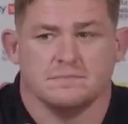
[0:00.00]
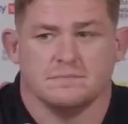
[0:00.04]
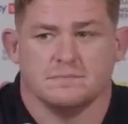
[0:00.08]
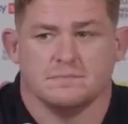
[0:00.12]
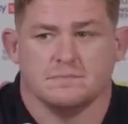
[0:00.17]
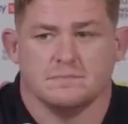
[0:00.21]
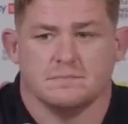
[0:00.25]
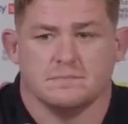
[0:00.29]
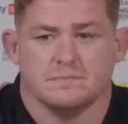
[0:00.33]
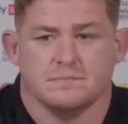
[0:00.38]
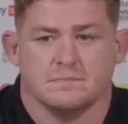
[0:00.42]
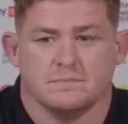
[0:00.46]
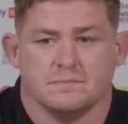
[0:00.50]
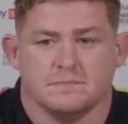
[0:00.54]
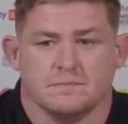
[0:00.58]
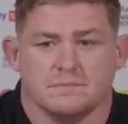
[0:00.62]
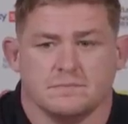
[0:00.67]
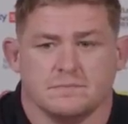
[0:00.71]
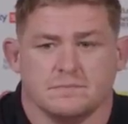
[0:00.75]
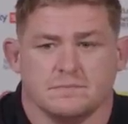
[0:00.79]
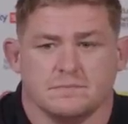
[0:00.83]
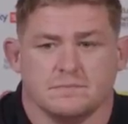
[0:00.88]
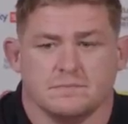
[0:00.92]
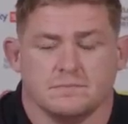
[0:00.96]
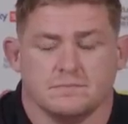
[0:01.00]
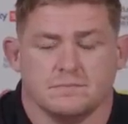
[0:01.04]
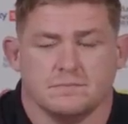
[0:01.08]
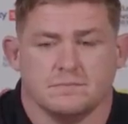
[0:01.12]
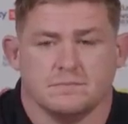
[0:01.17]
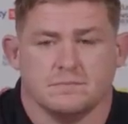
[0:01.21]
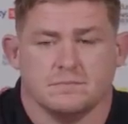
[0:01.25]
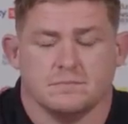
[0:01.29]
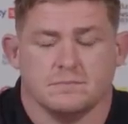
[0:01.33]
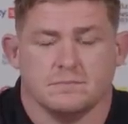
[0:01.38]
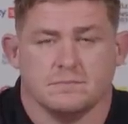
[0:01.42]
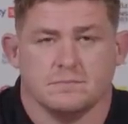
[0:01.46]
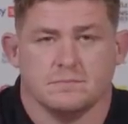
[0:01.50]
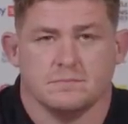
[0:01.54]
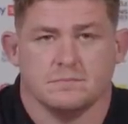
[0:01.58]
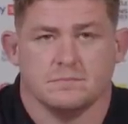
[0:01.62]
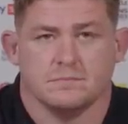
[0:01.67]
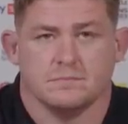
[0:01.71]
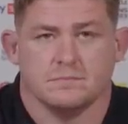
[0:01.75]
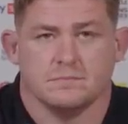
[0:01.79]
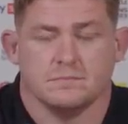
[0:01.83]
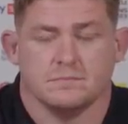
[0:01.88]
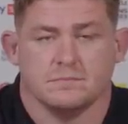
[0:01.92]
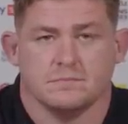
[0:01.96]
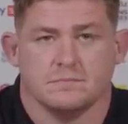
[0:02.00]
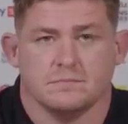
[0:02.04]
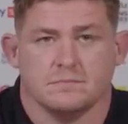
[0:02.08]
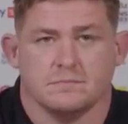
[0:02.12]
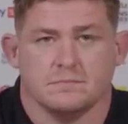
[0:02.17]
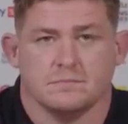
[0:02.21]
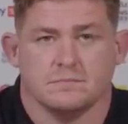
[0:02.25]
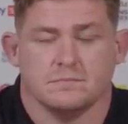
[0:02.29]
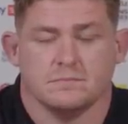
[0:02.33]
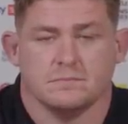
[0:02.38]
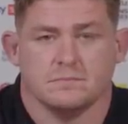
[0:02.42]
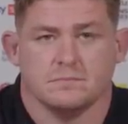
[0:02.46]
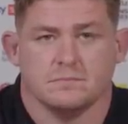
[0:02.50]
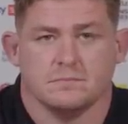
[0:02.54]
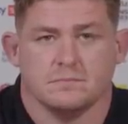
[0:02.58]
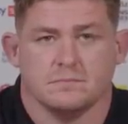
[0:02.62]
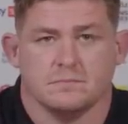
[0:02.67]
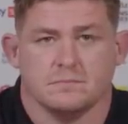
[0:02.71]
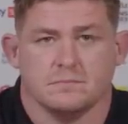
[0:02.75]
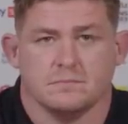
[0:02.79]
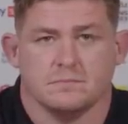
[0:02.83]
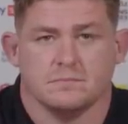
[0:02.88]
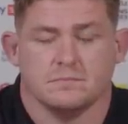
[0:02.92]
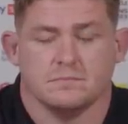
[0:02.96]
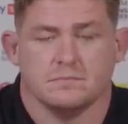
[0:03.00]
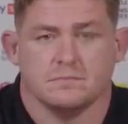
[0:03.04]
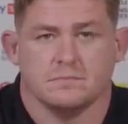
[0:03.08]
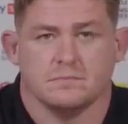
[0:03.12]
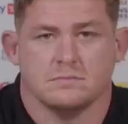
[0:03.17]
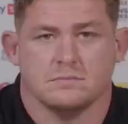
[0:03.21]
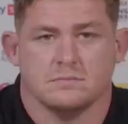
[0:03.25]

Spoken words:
Nobody speaks.